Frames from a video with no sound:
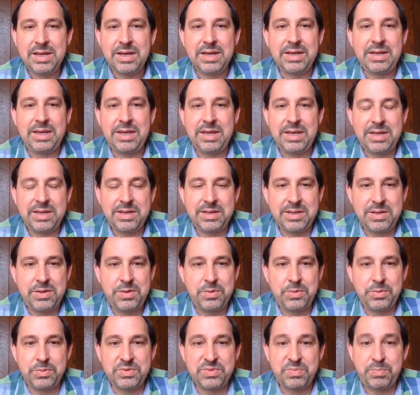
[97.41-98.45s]
a kid
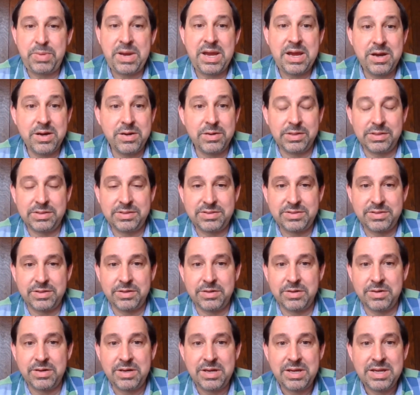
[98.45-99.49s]
whose parents
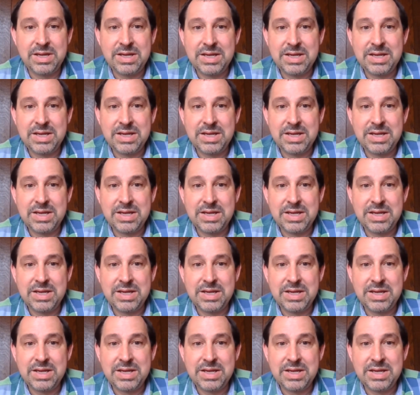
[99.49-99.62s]
are